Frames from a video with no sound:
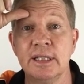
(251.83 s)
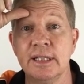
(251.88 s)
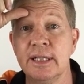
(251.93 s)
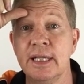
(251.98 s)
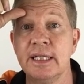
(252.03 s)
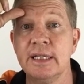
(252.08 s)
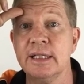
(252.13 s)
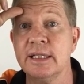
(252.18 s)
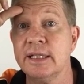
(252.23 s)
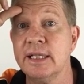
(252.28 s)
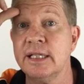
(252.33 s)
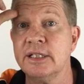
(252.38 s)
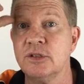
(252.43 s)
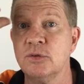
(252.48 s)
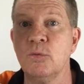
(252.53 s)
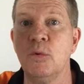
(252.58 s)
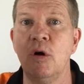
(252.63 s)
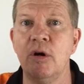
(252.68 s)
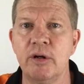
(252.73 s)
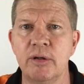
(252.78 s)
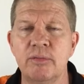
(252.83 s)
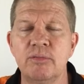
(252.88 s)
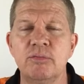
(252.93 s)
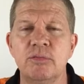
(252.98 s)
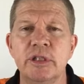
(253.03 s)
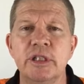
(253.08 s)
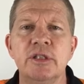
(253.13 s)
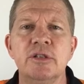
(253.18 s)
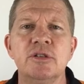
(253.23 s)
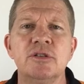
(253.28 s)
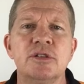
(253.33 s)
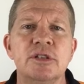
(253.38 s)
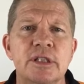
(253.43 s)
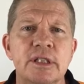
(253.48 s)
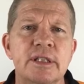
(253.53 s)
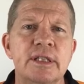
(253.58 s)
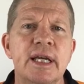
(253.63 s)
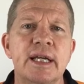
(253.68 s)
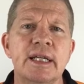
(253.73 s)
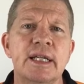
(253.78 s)
And that's why we used it
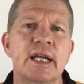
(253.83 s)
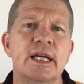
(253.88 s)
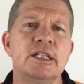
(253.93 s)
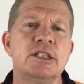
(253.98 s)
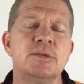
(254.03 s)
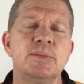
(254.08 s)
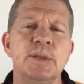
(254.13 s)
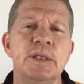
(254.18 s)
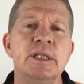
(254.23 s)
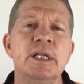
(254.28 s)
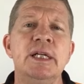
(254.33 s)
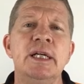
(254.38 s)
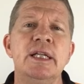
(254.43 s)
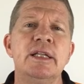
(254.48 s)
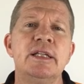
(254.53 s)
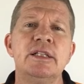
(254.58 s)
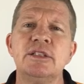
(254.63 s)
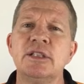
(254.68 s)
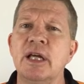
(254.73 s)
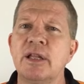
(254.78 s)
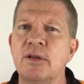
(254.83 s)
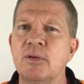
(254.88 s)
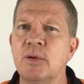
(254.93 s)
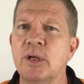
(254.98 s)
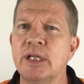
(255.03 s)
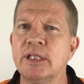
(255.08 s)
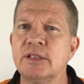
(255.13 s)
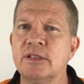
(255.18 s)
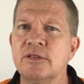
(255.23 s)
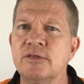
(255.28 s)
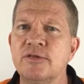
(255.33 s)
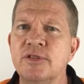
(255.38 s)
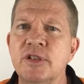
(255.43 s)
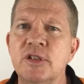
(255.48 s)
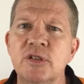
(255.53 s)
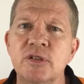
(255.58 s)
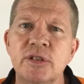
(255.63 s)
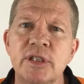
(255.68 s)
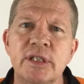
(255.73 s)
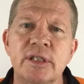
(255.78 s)
in that case. But there's other ways of
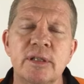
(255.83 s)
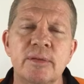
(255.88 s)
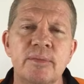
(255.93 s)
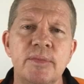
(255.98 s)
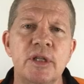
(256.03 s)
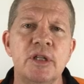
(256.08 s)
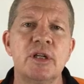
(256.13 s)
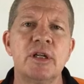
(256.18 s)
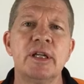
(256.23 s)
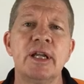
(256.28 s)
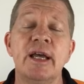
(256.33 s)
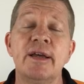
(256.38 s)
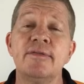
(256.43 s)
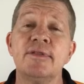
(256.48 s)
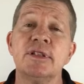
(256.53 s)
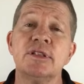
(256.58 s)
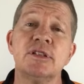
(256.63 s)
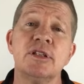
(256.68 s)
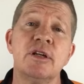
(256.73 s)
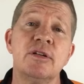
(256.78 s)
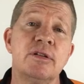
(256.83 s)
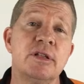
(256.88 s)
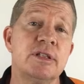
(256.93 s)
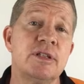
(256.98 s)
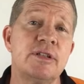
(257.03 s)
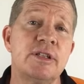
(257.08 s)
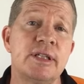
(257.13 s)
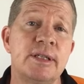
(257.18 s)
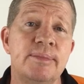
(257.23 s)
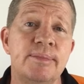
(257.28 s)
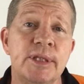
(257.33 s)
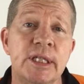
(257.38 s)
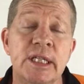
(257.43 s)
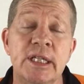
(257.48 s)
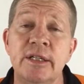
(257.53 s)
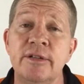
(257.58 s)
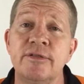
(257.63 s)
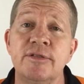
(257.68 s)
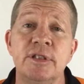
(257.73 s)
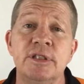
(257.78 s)
using them. You can have it so that,
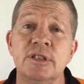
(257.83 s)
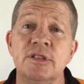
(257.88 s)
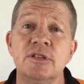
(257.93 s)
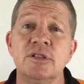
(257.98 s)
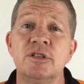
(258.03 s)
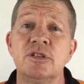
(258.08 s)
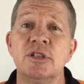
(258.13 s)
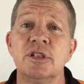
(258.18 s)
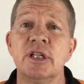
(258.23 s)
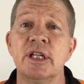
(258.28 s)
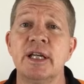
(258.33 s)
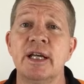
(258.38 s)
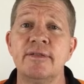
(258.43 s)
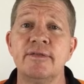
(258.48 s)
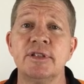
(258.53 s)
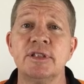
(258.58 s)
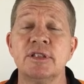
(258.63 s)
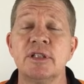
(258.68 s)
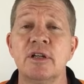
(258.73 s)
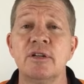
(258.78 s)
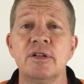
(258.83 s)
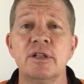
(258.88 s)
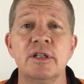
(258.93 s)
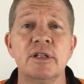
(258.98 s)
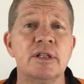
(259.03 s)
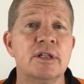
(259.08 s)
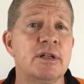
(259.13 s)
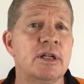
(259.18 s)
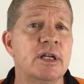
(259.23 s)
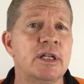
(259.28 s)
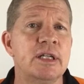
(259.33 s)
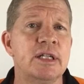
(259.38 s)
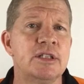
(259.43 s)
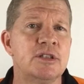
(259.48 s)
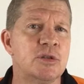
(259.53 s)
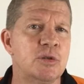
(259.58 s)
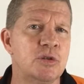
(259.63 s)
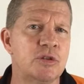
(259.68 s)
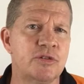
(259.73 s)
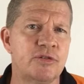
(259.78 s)
for instance, you could have it so that an
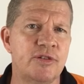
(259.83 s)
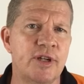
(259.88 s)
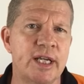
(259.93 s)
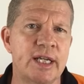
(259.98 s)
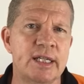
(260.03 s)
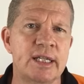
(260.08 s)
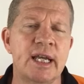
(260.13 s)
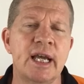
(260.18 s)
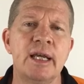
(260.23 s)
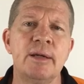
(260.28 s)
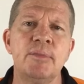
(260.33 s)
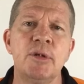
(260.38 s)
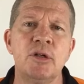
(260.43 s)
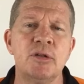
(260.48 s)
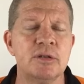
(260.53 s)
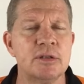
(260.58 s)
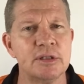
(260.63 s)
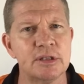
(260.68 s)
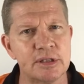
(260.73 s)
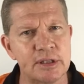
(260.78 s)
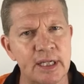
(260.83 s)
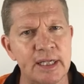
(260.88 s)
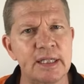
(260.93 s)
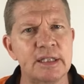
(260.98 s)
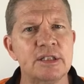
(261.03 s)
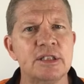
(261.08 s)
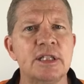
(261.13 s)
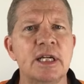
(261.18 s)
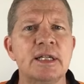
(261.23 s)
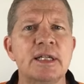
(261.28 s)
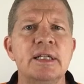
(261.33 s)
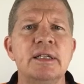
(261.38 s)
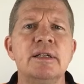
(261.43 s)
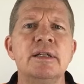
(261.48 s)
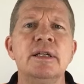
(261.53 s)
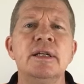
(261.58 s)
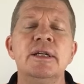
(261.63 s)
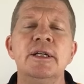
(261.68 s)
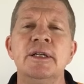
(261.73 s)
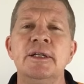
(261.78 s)
exhaust fan came on to start
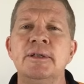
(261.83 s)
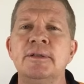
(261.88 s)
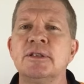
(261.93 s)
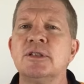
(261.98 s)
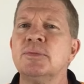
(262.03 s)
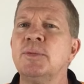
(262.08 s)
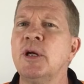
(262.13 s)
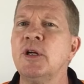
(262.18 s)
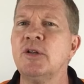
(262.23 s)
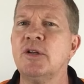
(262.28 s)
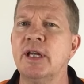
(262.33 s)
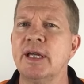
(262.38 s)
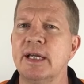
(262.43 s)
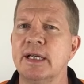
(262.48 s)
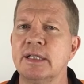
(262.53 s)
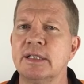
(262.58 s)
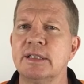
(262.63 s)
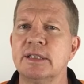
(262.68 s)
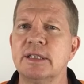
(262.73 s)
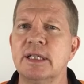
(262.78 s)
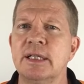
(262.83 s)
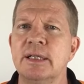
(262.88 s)
sucking smoke out.